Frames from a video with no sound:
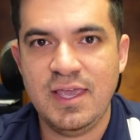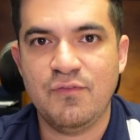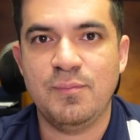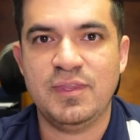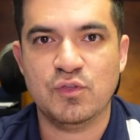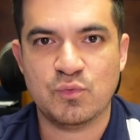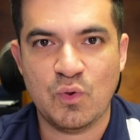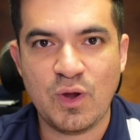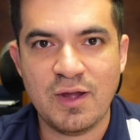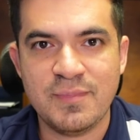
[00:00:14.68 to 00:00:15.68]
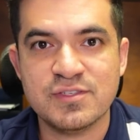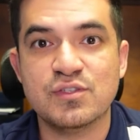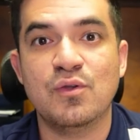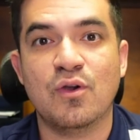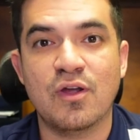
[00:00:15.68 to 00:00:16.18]
If you meet those requirements,
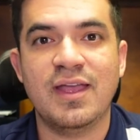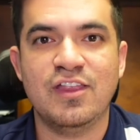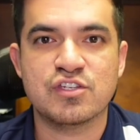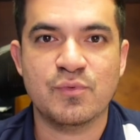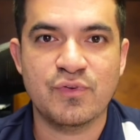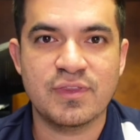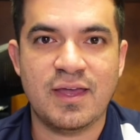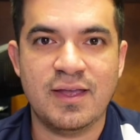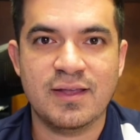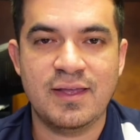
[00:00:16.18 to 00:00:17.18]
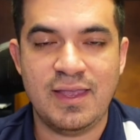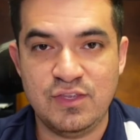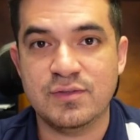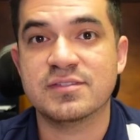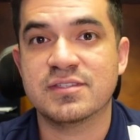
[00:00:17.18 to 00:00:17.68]
you are eligible for DACA and
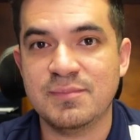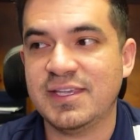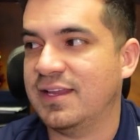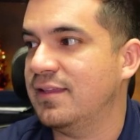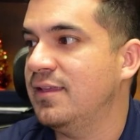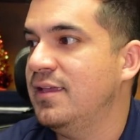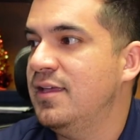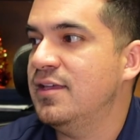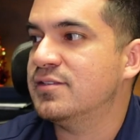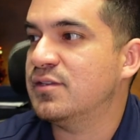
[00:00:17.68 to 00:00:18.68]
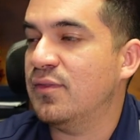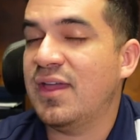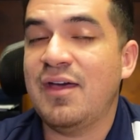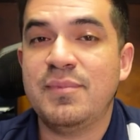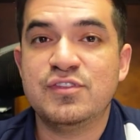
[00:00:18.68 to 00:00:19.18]
you can submit it. So
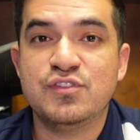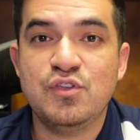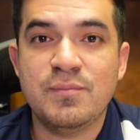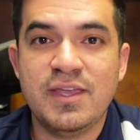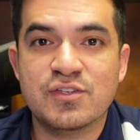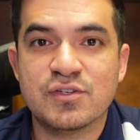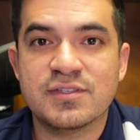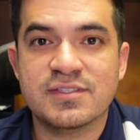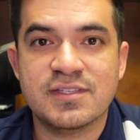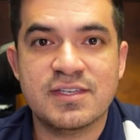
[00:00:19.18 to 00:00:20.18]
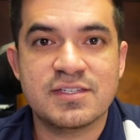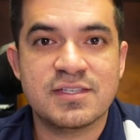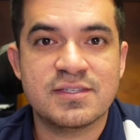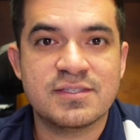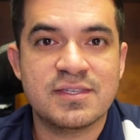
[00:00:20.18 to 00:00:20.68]
there have been two major
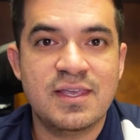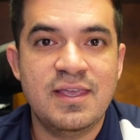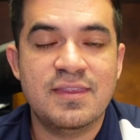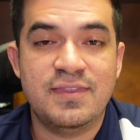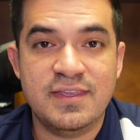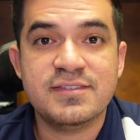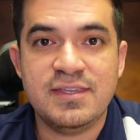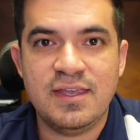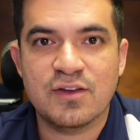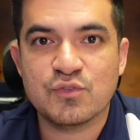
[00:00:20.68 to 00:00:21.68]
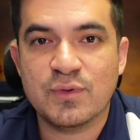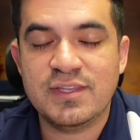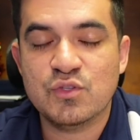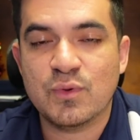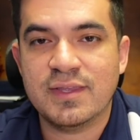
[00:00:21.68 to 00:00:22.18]
decisions this year,
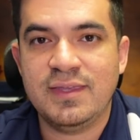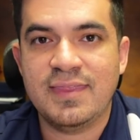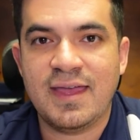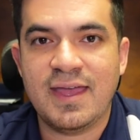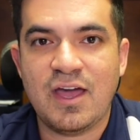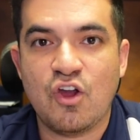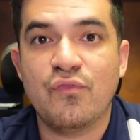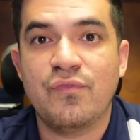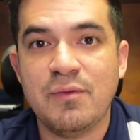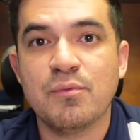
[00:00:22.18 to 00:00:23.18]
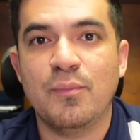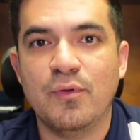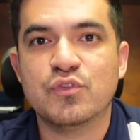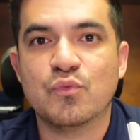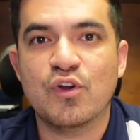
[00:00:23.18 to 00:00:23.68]
2020, that are
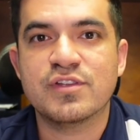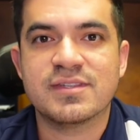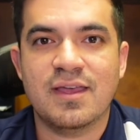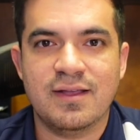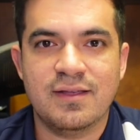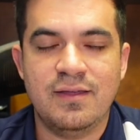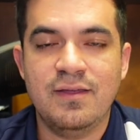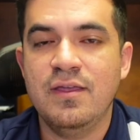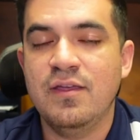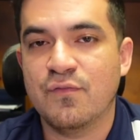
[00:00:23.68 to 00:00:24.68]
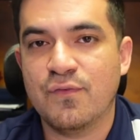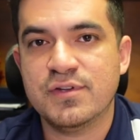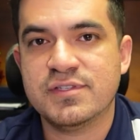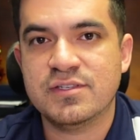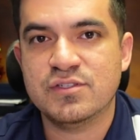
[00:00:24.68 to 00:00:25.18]
favorable towards DACA.
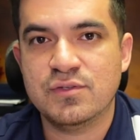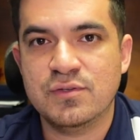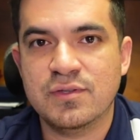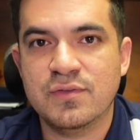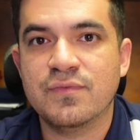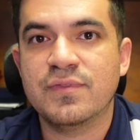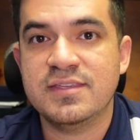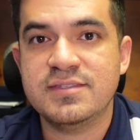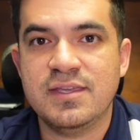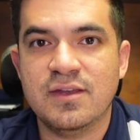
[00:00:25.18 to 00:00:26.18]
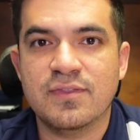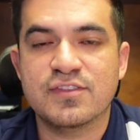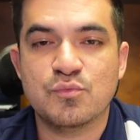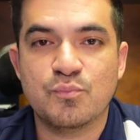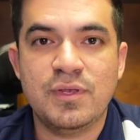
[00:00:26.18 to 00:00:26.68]
First, in June of this year, the
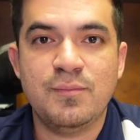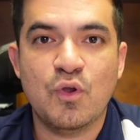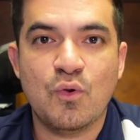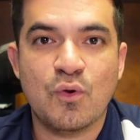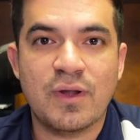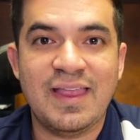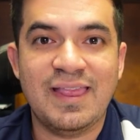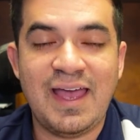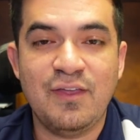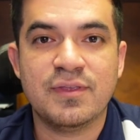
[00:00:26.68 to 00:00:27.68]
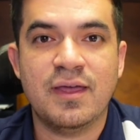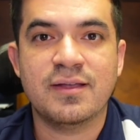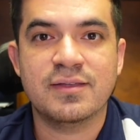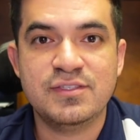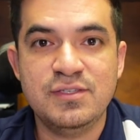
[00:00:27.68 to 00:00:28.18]
Supreme Court allowed
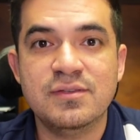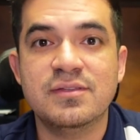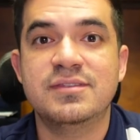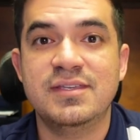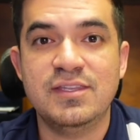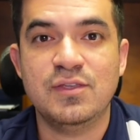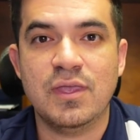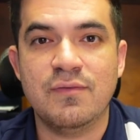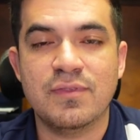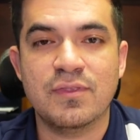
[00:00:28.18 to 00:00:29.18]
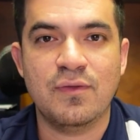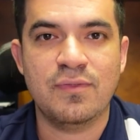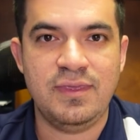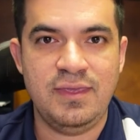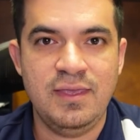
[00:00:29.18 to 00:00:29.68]
DACA to continue even though
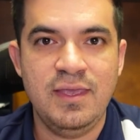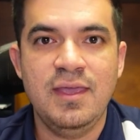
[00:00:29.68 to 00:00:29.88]
the